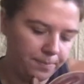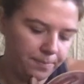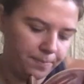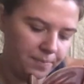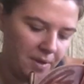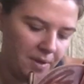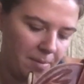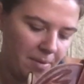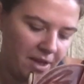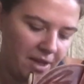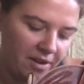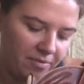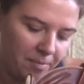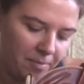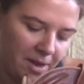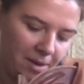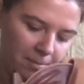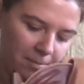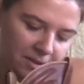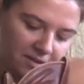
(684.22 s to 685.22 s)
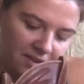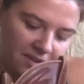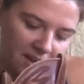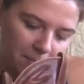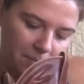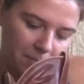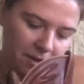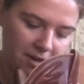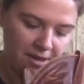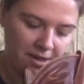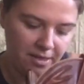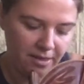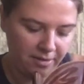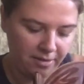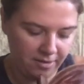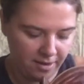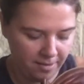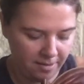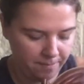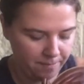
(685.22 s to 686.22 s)
I might have made a mistake picking these
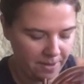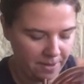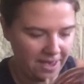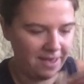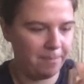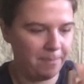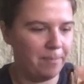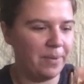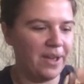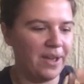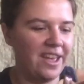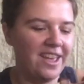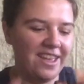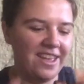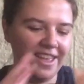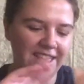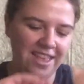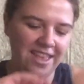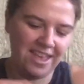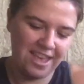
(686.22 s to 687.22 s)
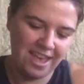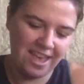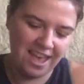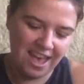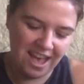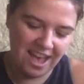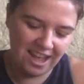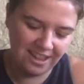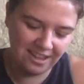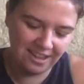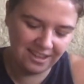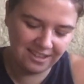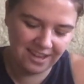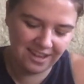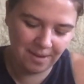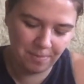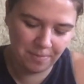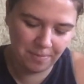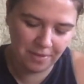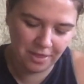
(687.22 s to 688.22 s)
up. But I looked
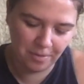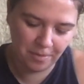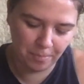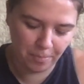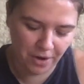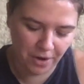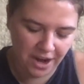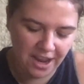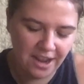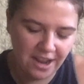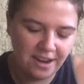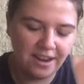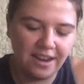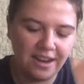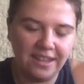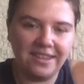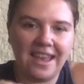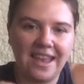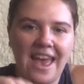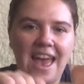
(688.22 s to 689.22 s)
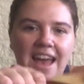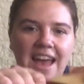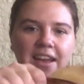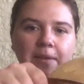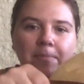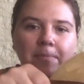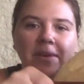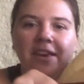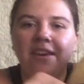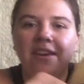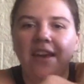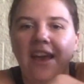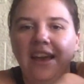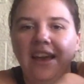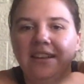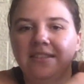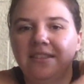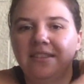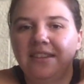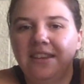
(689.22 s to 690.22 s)
up the brand, and it's Acme,
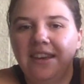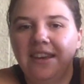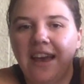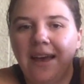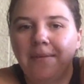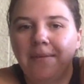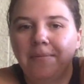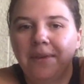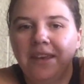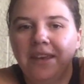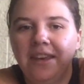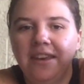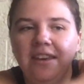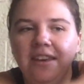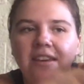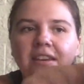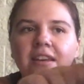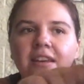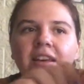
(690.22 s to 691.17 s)
A-C-M-E.